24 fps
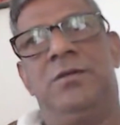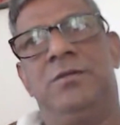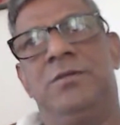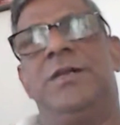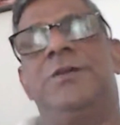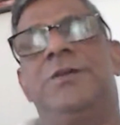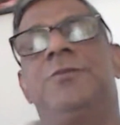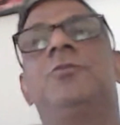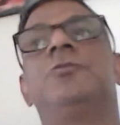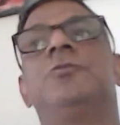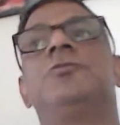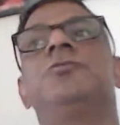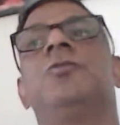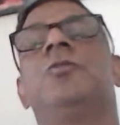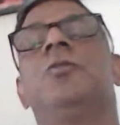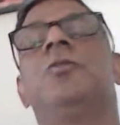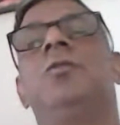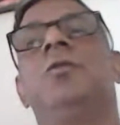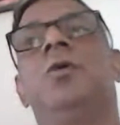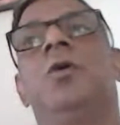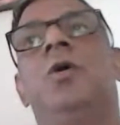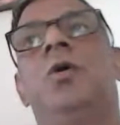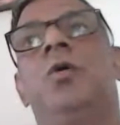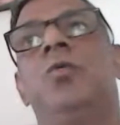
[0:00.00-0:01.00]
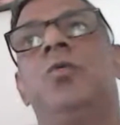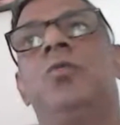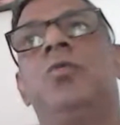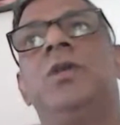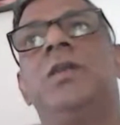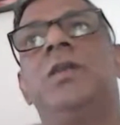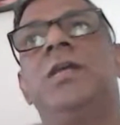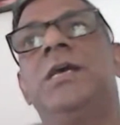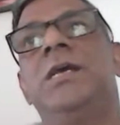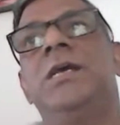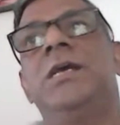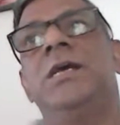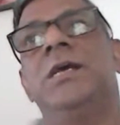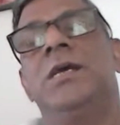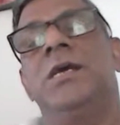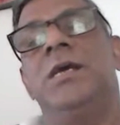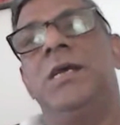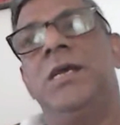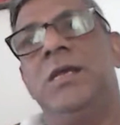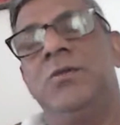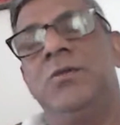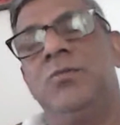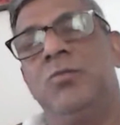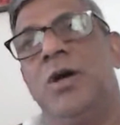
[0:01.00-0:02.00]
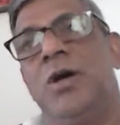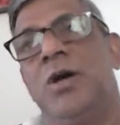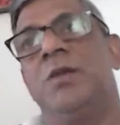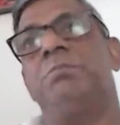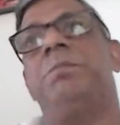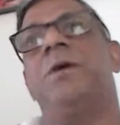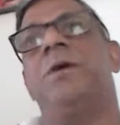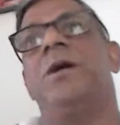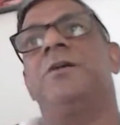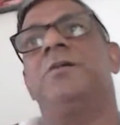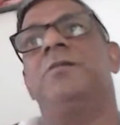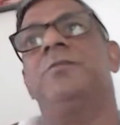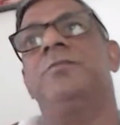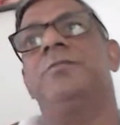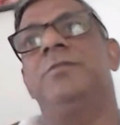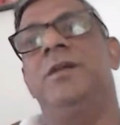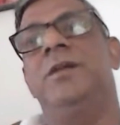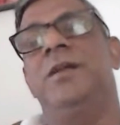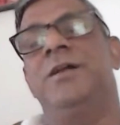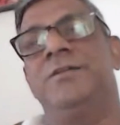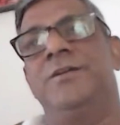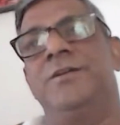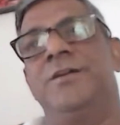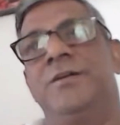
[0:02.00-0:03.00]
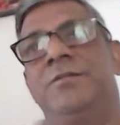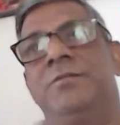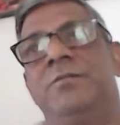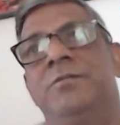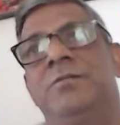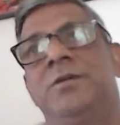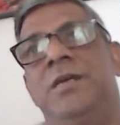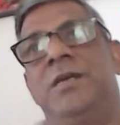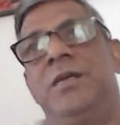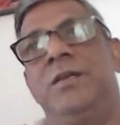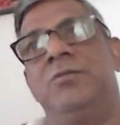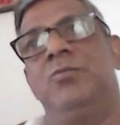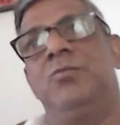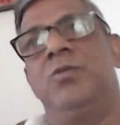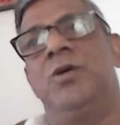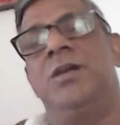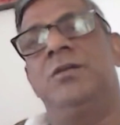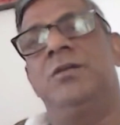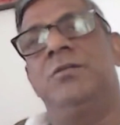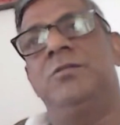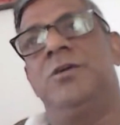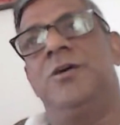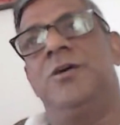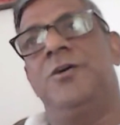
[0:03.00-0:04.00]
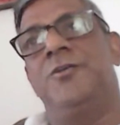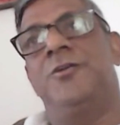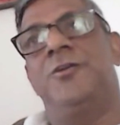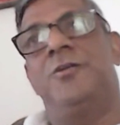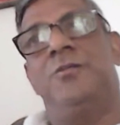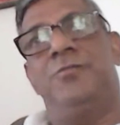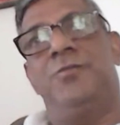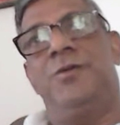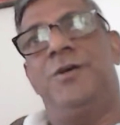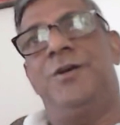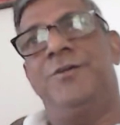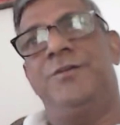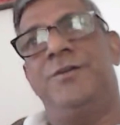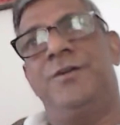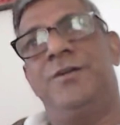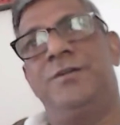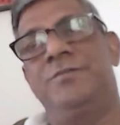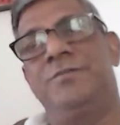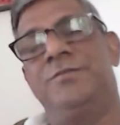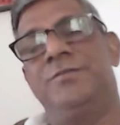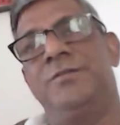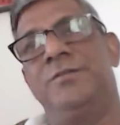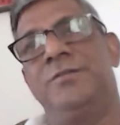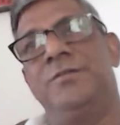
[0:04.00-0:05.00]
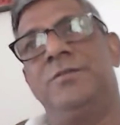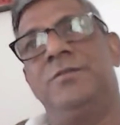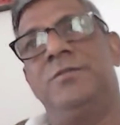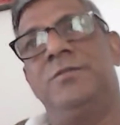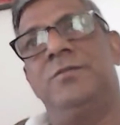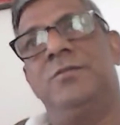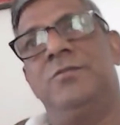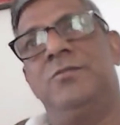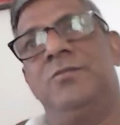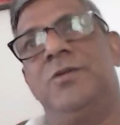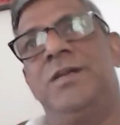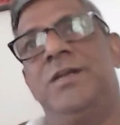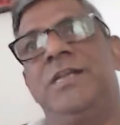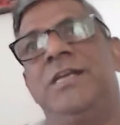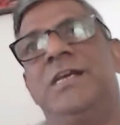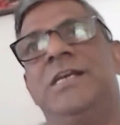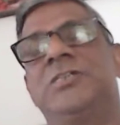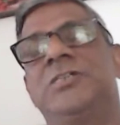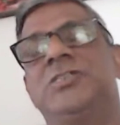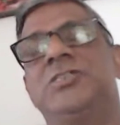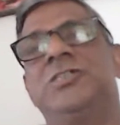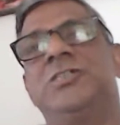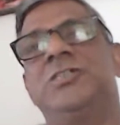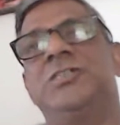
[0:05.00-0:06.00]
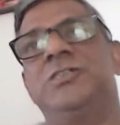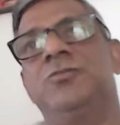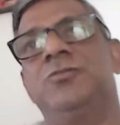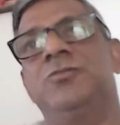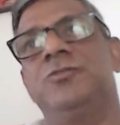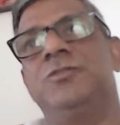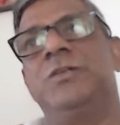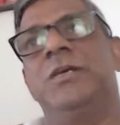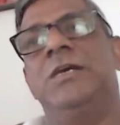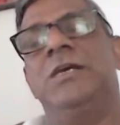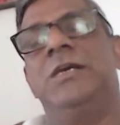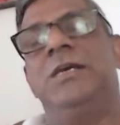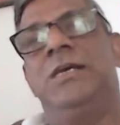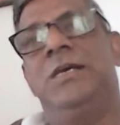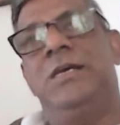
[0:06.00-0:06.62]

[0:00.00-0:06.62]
That also only in one part of London, in one corner of London, one English is used.